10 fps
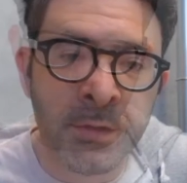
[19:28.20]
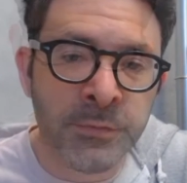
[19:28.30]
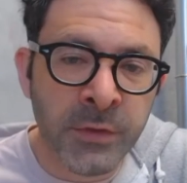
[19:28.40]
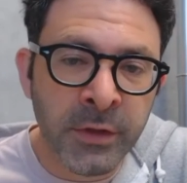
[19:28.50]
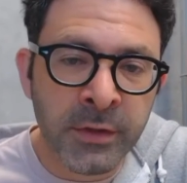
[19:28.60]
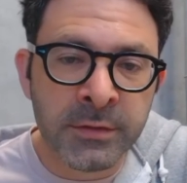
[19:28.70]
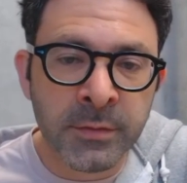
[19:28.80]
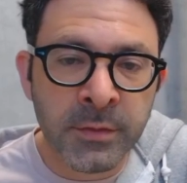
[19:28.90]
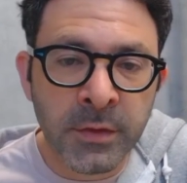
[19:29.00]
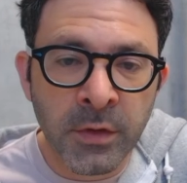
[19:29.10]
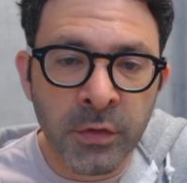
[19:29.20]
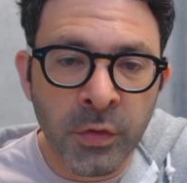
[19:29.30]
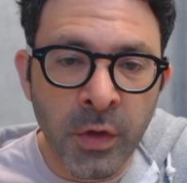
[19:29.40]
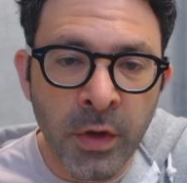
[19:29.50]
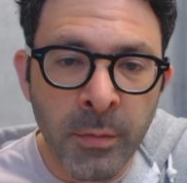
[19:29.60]
This video is
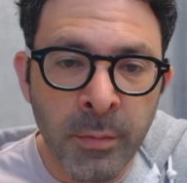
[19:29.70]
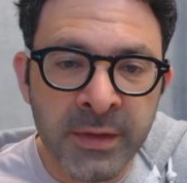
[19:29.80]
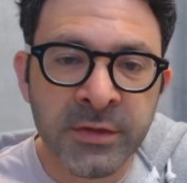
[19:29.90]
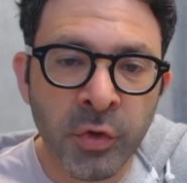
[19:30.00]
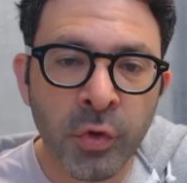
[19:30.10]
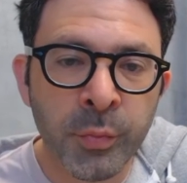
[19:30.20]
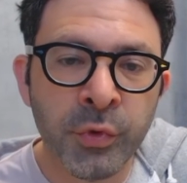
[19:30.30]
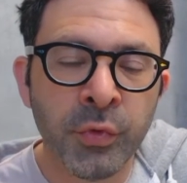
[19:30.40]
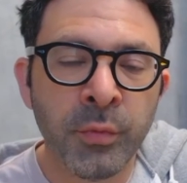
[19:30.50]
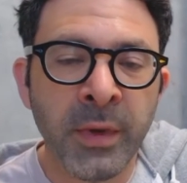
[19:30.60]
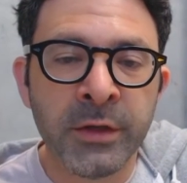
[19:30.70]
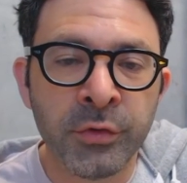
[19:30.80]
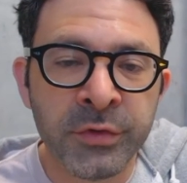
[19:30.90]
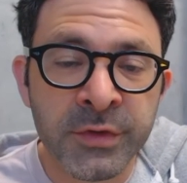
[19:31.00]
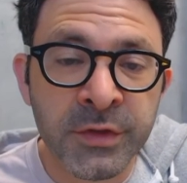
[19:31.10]
meant to help you make
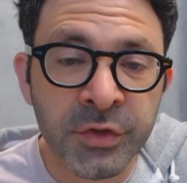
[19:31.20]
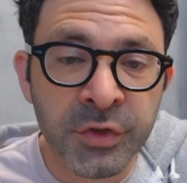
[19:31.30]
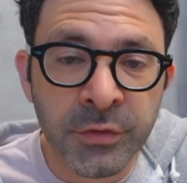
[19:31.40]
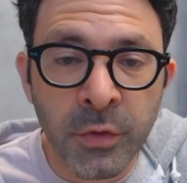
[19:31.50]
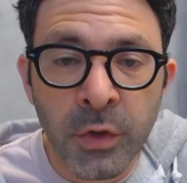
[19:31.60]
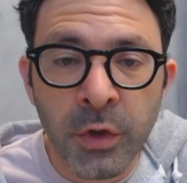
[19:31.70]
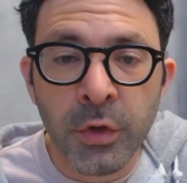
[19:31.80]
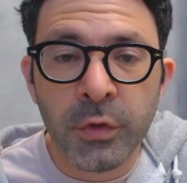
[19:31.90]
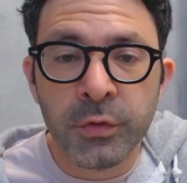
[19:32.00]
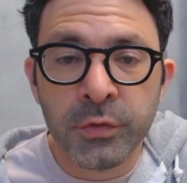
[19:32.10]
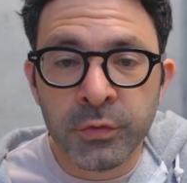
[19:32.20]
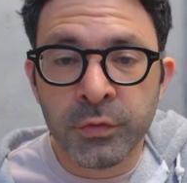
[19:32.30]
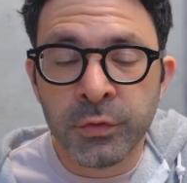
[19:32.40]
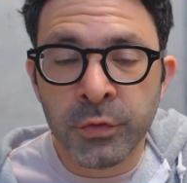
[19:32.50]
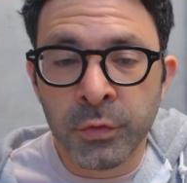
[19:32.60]
good decision
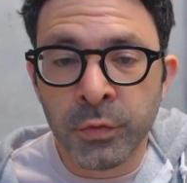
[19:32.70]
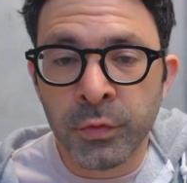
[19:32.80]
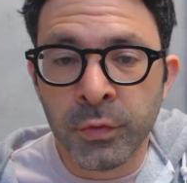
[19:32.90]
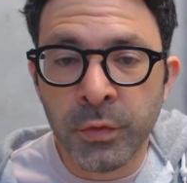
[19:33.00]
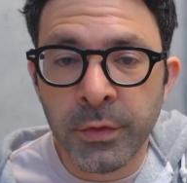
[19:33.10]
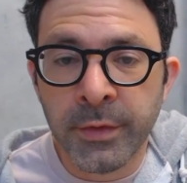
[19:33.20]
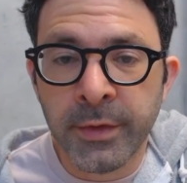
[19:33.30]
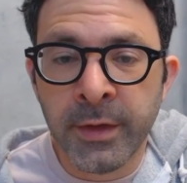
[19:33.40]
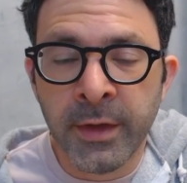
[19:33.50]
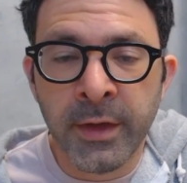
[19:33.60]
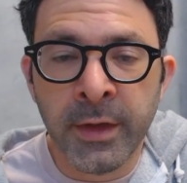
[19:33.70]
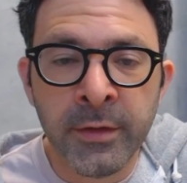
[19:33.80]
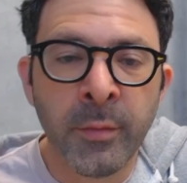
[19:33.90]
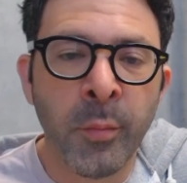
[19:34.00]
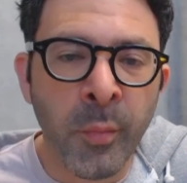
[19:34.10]
to
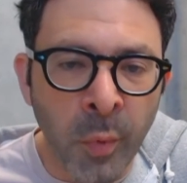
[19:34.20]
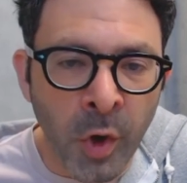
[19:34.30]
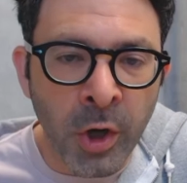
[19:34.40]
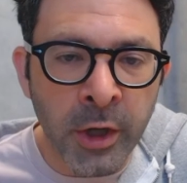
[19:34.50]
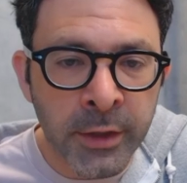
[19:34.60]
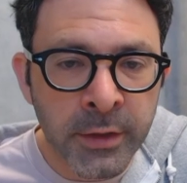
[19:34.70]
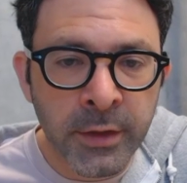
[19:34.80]
either buy